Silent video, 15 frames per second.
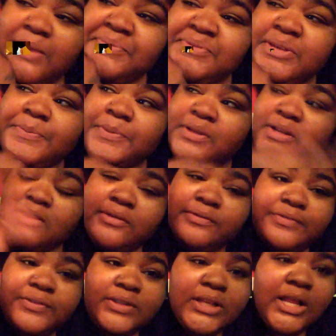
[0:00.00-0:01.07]
wraps up
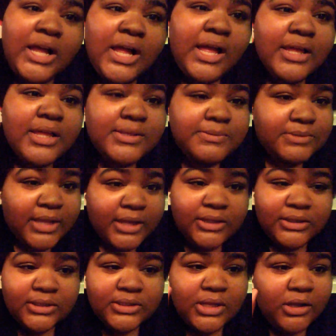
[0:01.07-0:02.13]
another vlog. It was
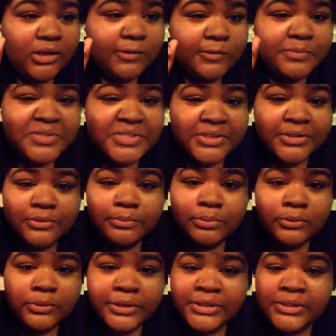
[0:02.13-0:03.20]
like a little home, chill,
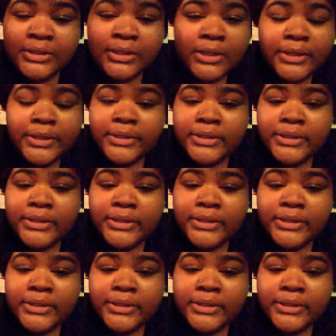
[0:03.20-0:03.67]
boring